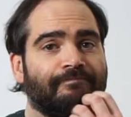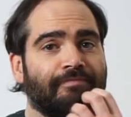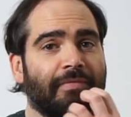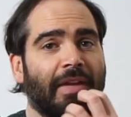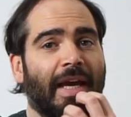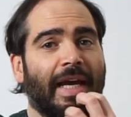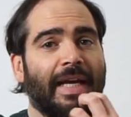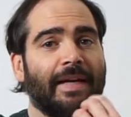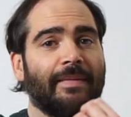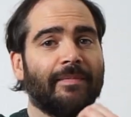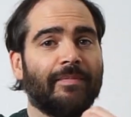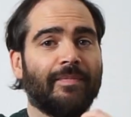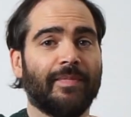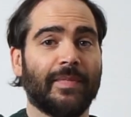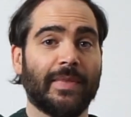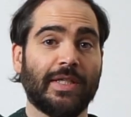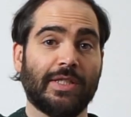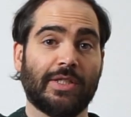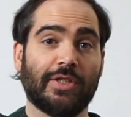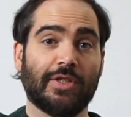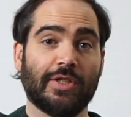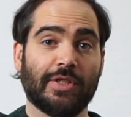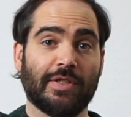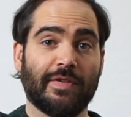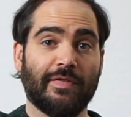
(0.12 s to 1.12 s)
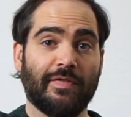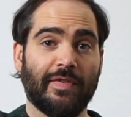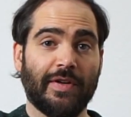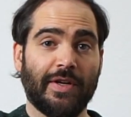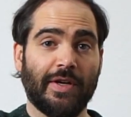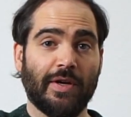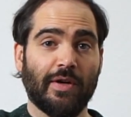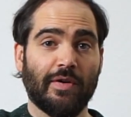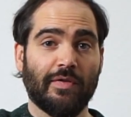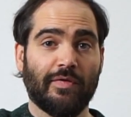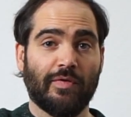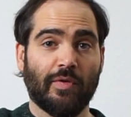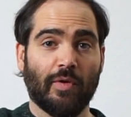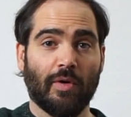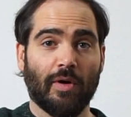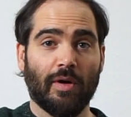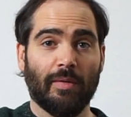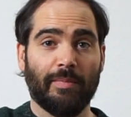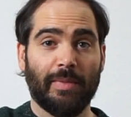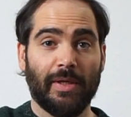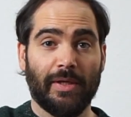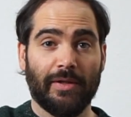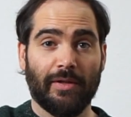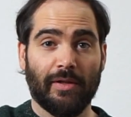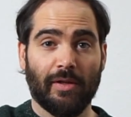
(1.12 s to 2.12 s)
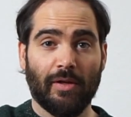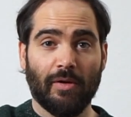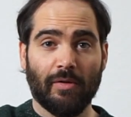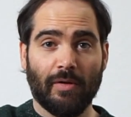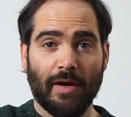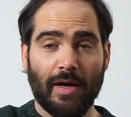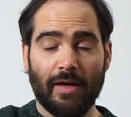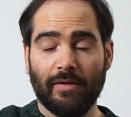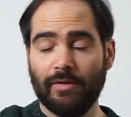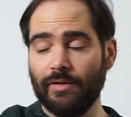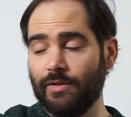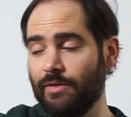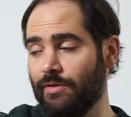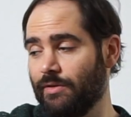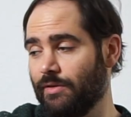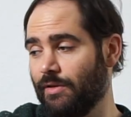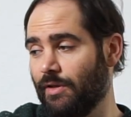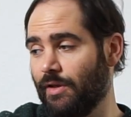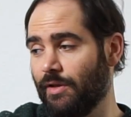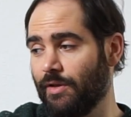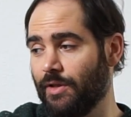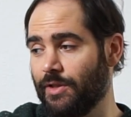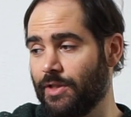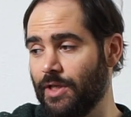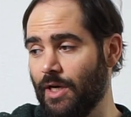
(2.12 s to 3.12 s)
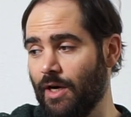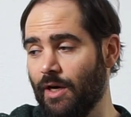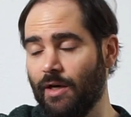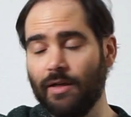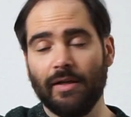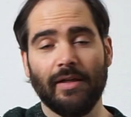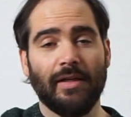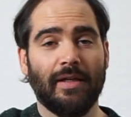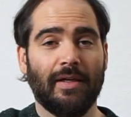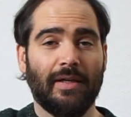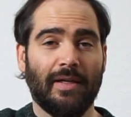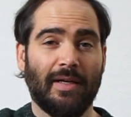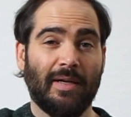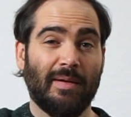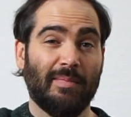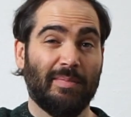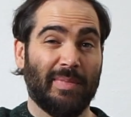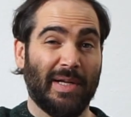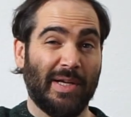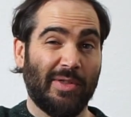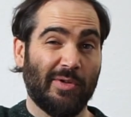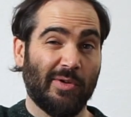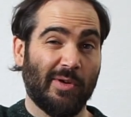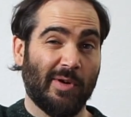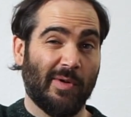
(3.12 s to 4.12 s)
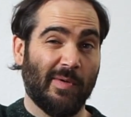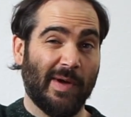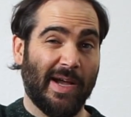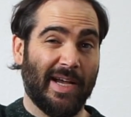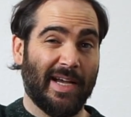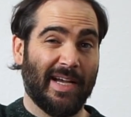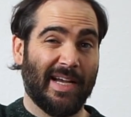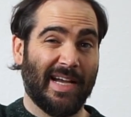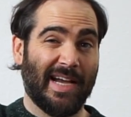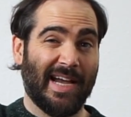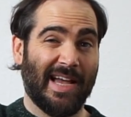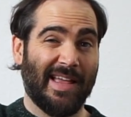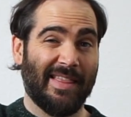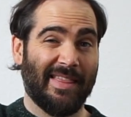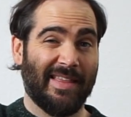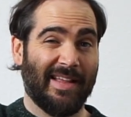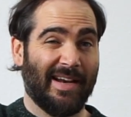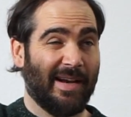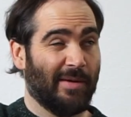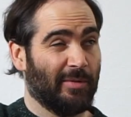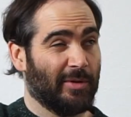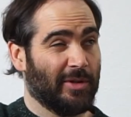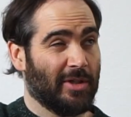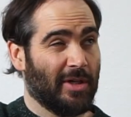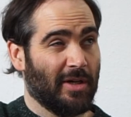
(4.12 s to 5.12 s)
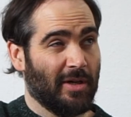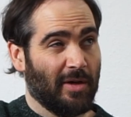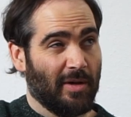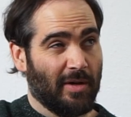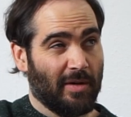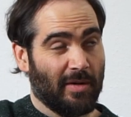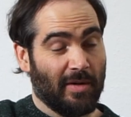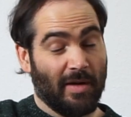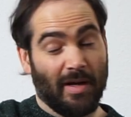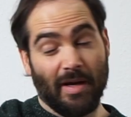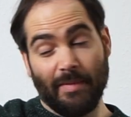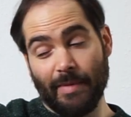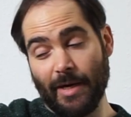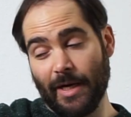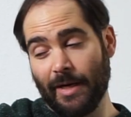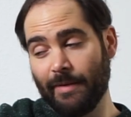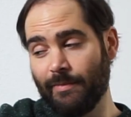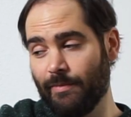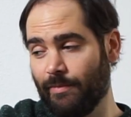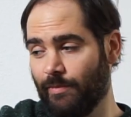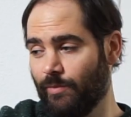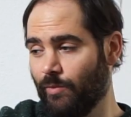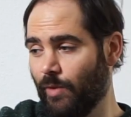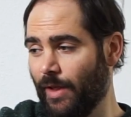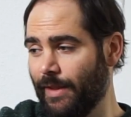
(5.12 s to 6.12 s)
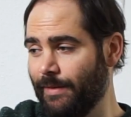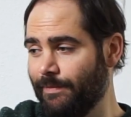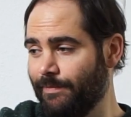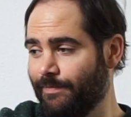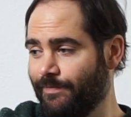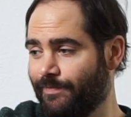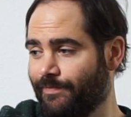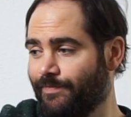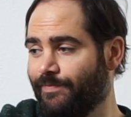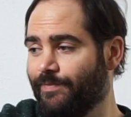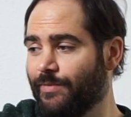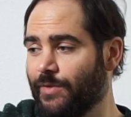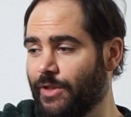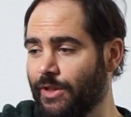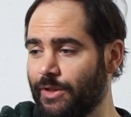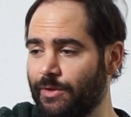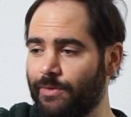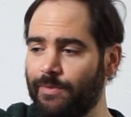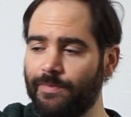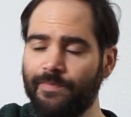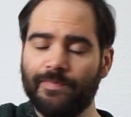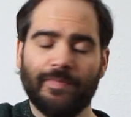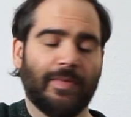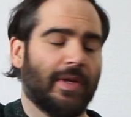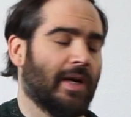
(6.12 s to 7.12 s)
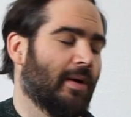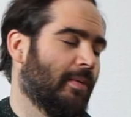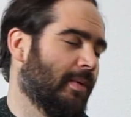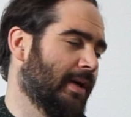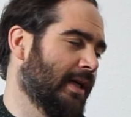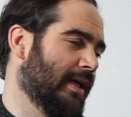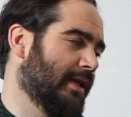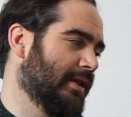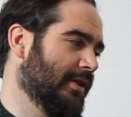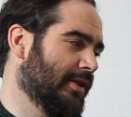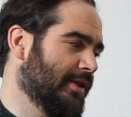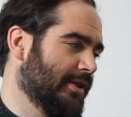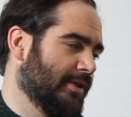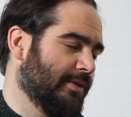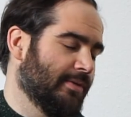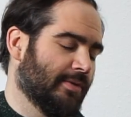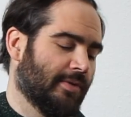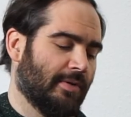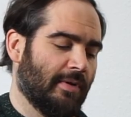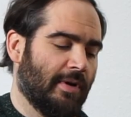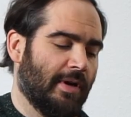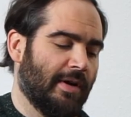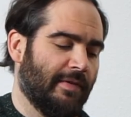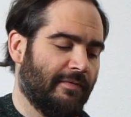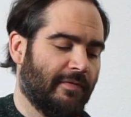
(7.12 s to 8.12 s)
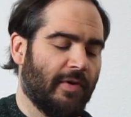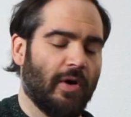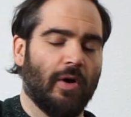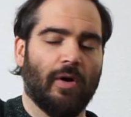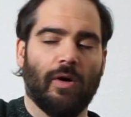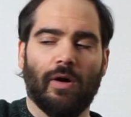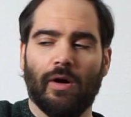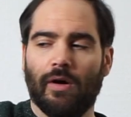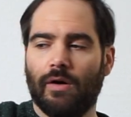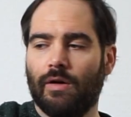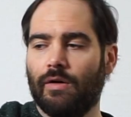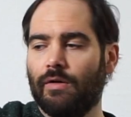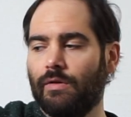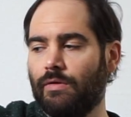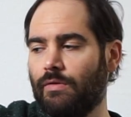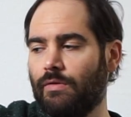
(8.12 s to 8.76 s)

Hey, this is just a video for building the low ground on guitar. Play through it quick, and then I will talk about it. 1, 2, 1, 2, 3, 4.